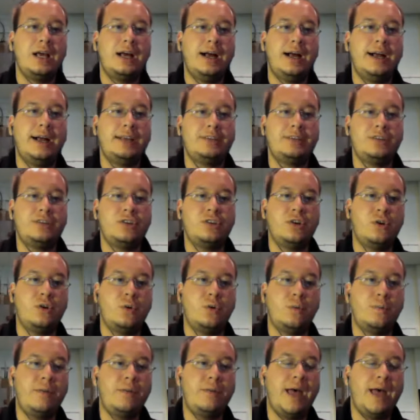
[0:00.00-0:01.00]
Uh,
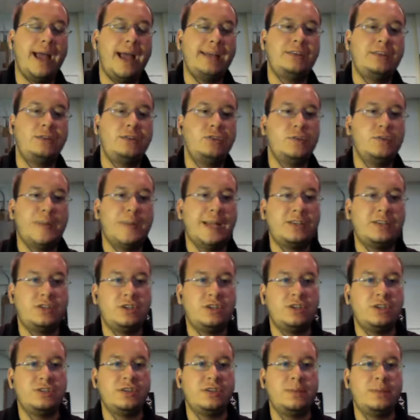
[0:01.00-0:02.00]
so iTunes
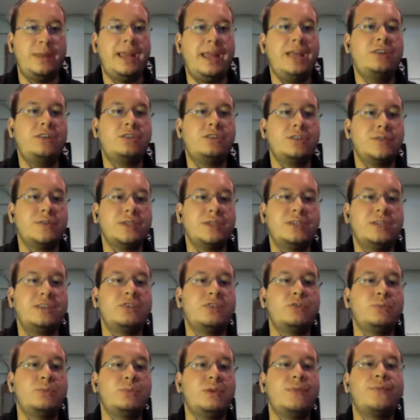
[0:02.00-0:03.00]
Match is a paid service.
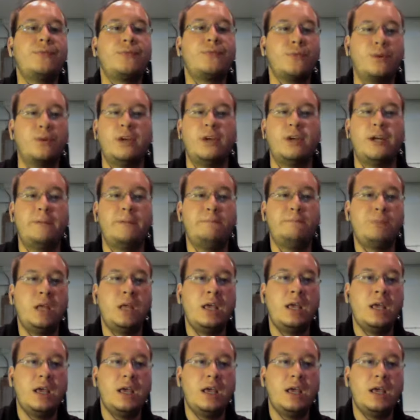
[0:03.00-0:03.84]
This will be free.